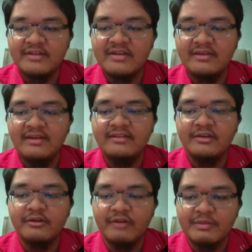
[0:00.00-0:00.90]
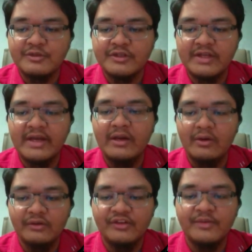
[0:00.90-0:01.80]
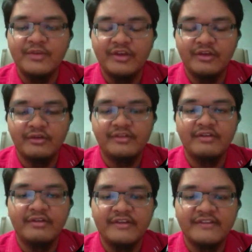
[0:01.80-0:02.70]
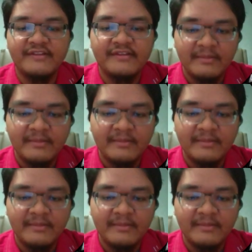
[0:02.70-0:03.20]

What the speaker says: data corruption, and long-term security risks.